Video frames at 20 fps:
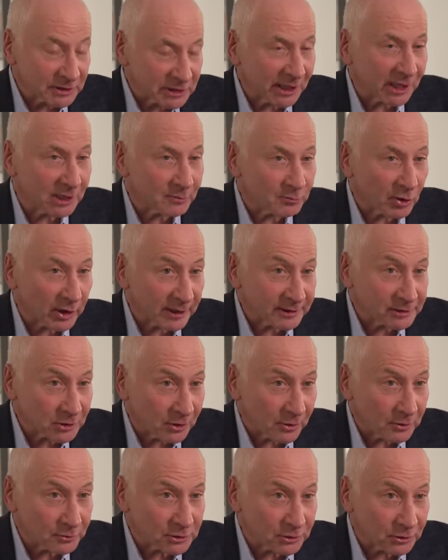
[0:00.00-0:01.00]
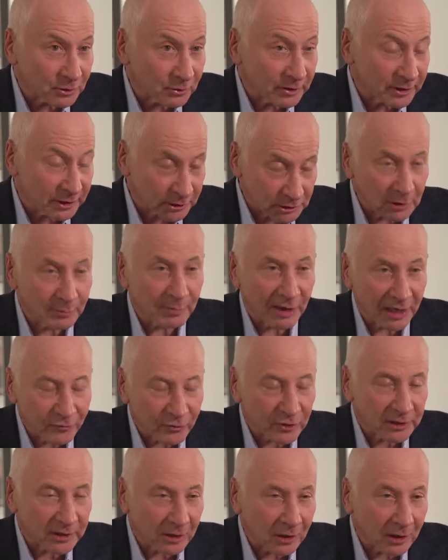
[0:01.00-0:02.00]
ticket price goes to is to pay
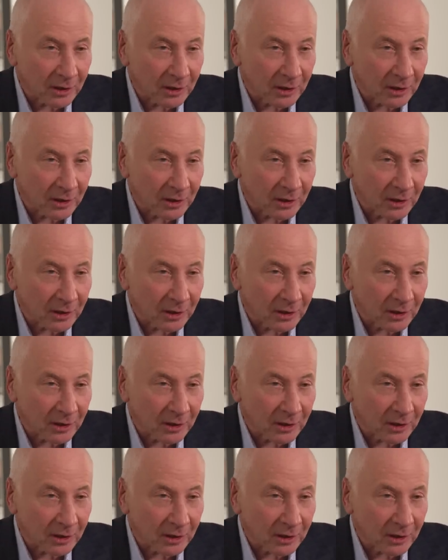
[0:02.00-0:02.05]
for the